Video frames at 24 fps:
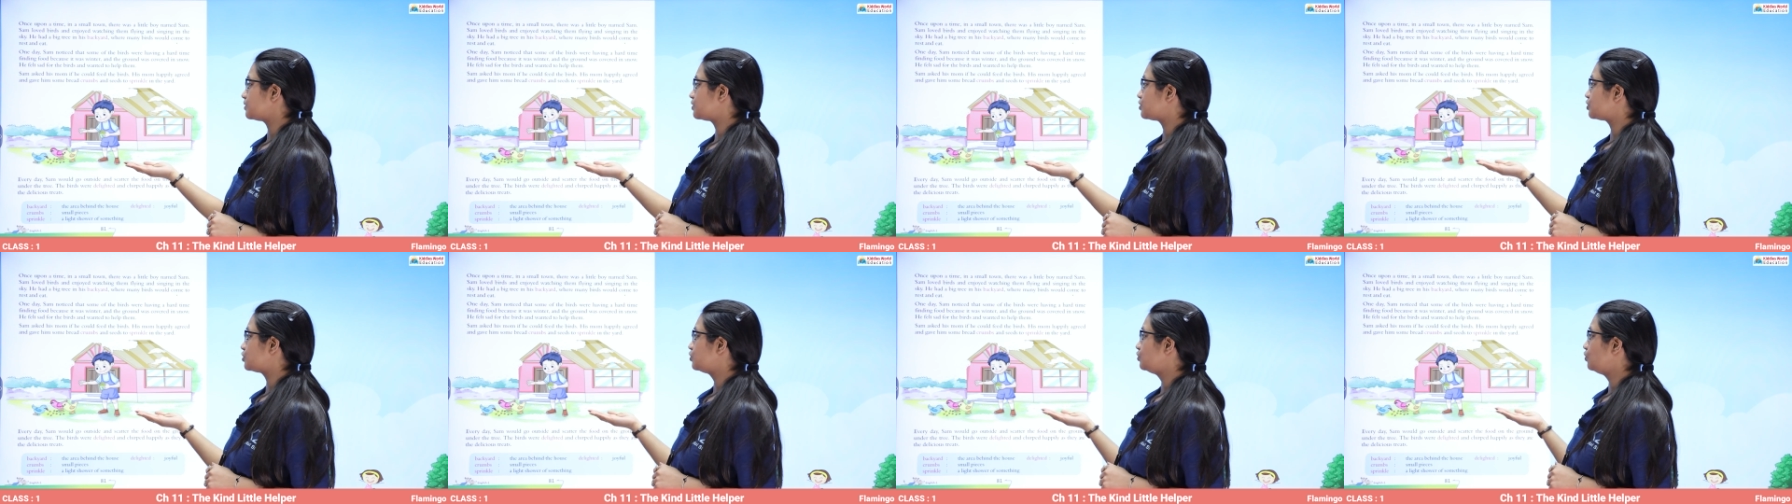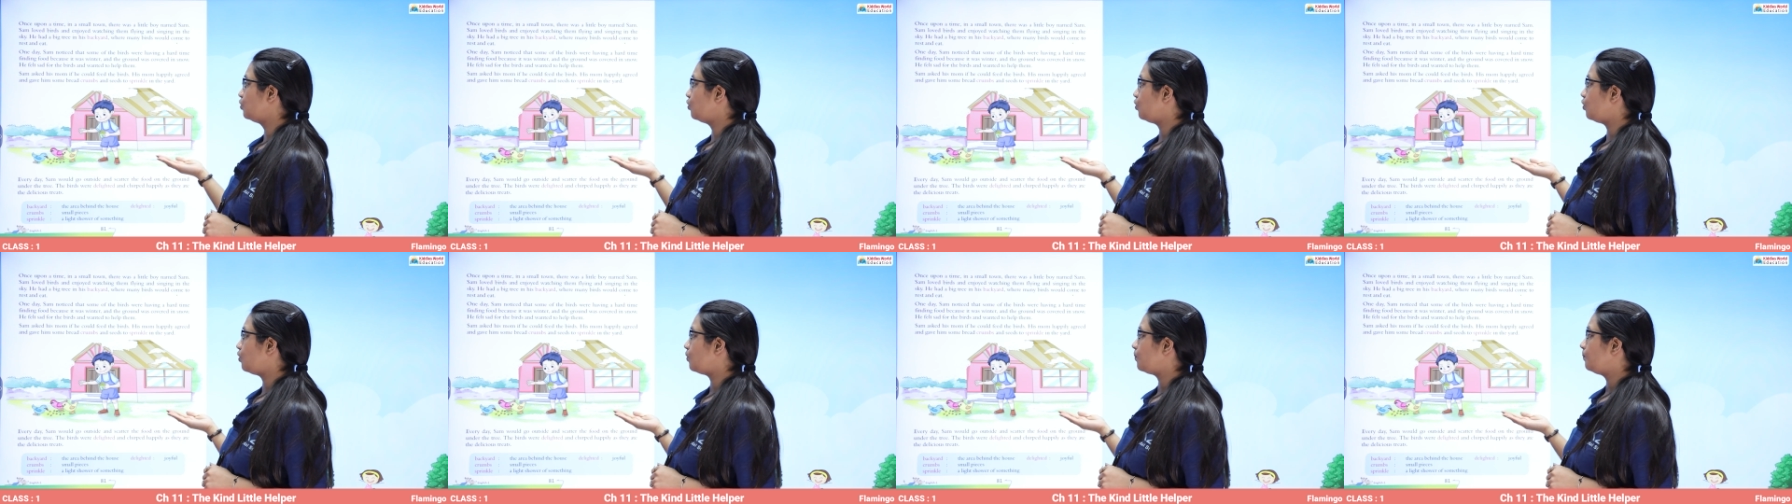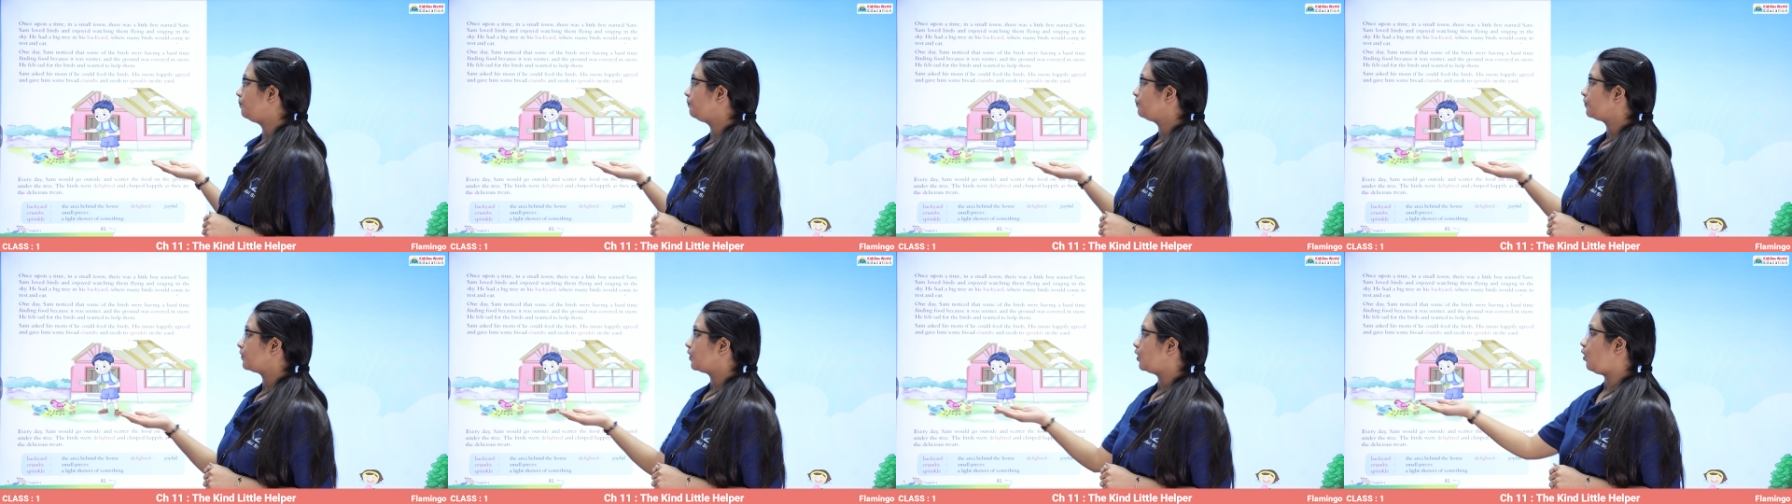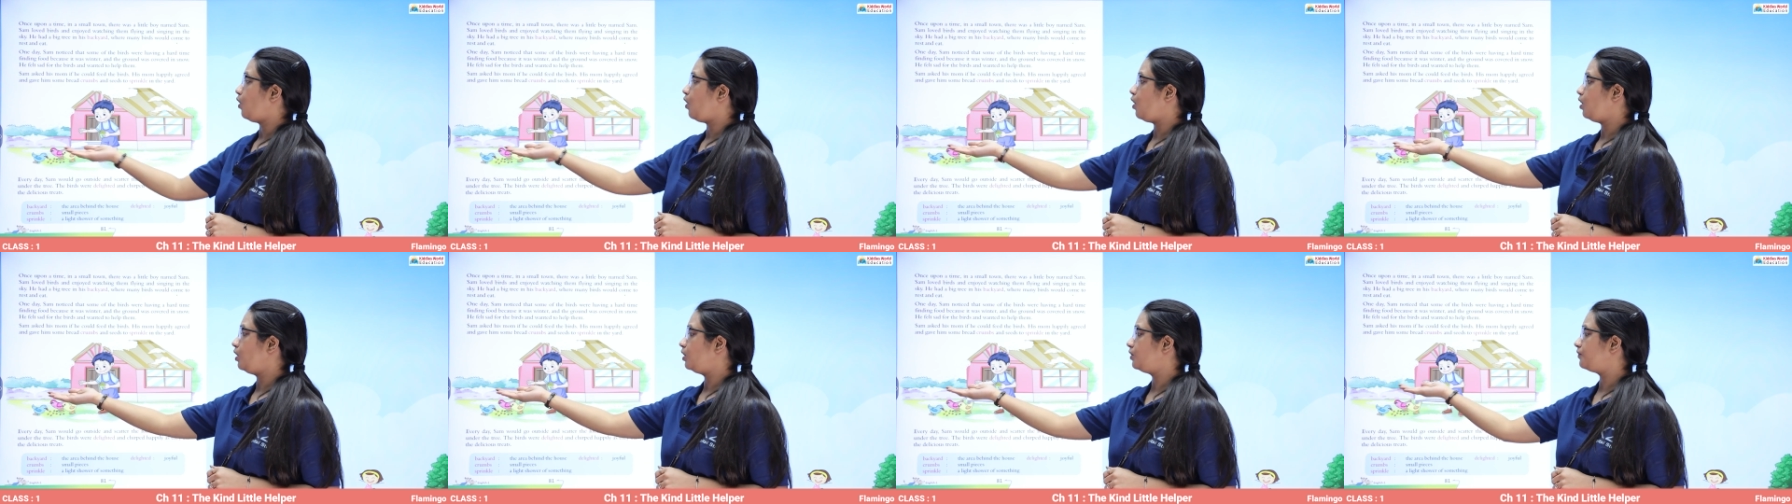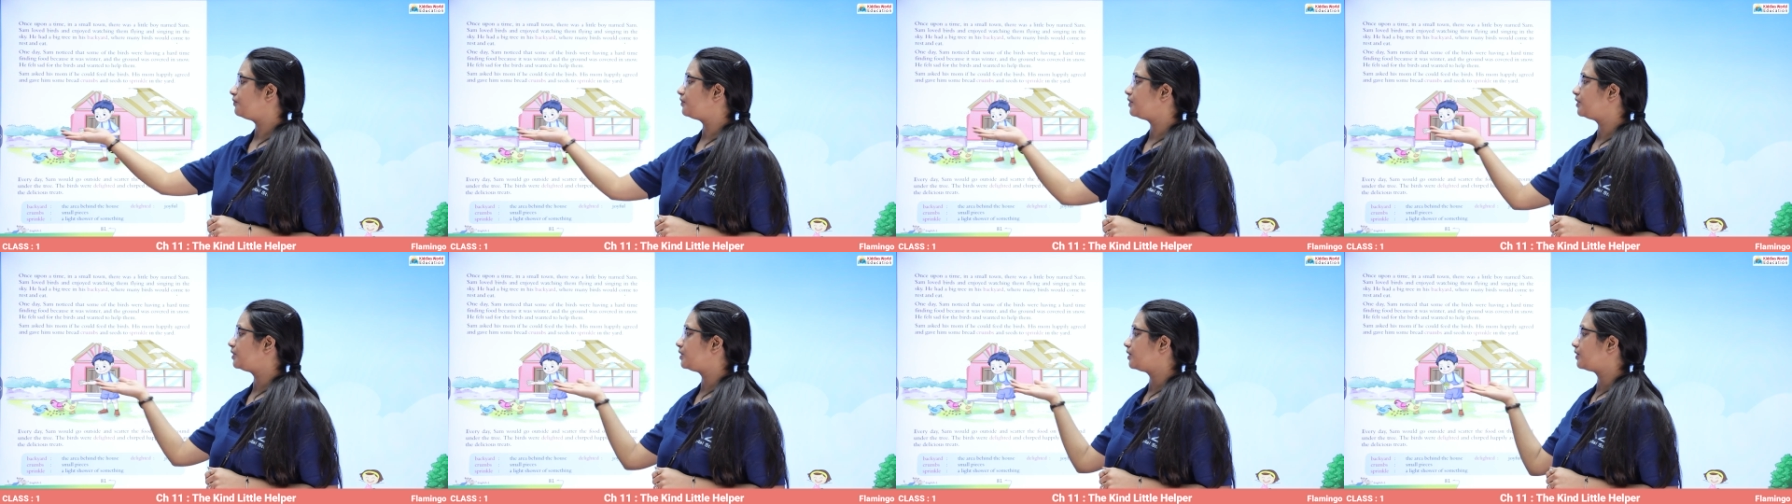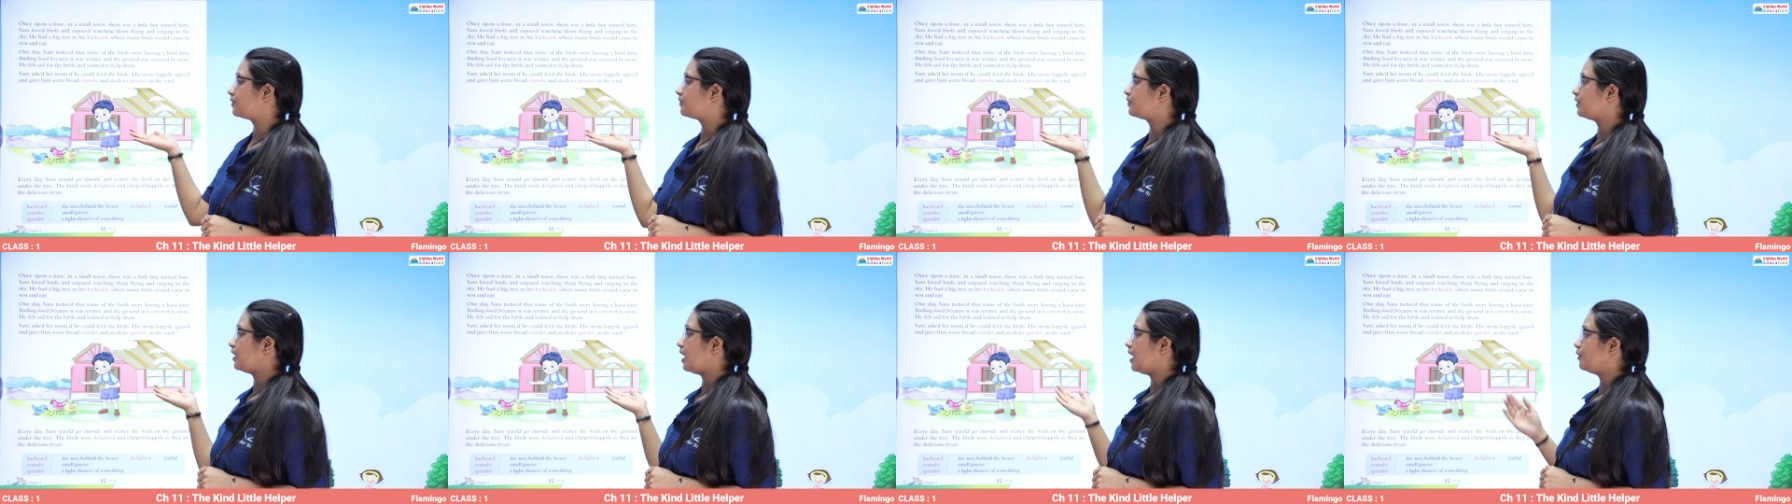snow all over the
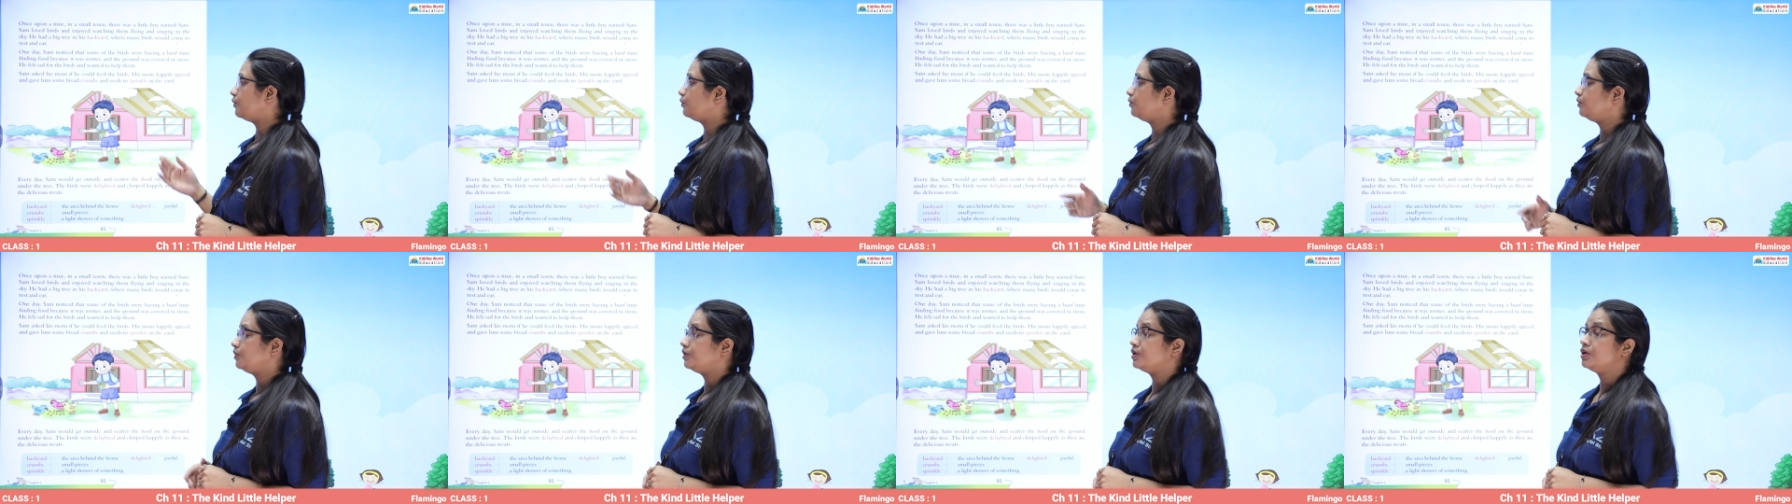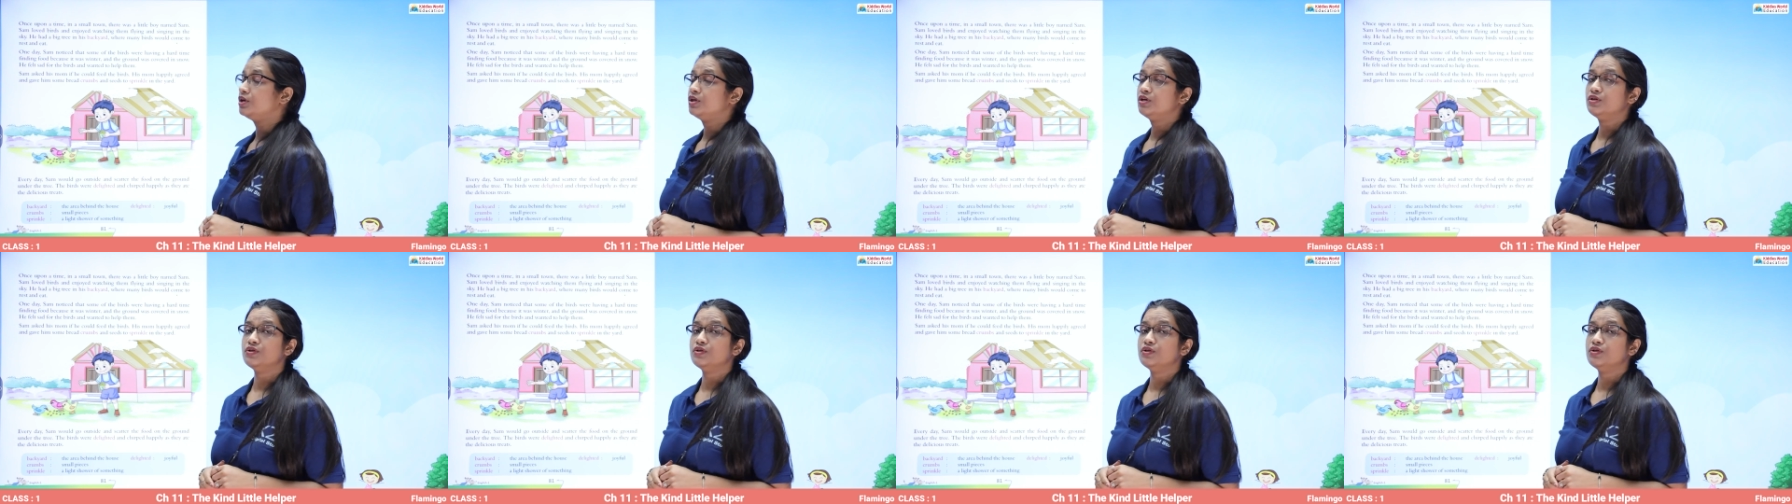ground,